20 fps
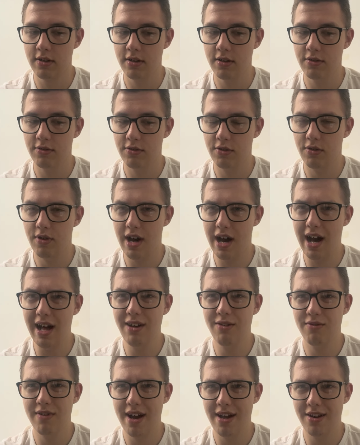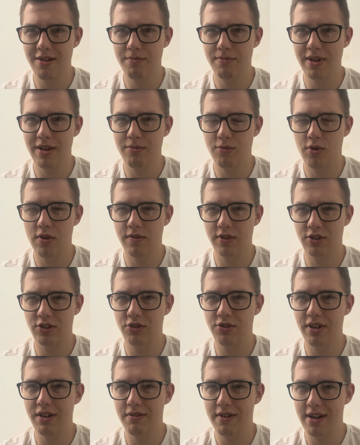So I'd rather be more of a
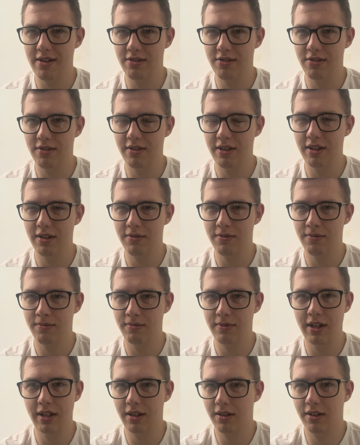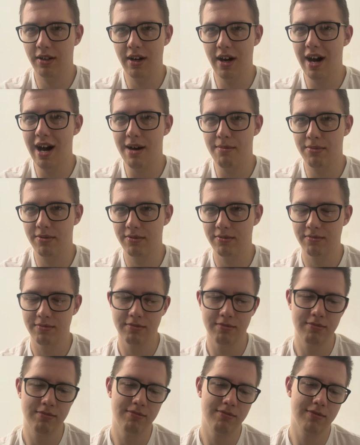street racer than a cop.
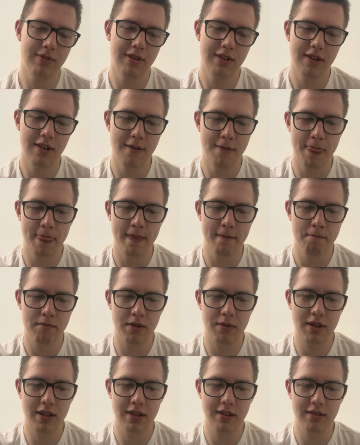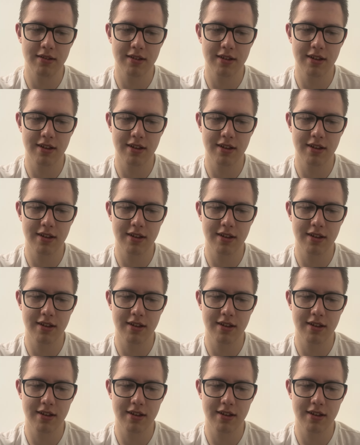I mean,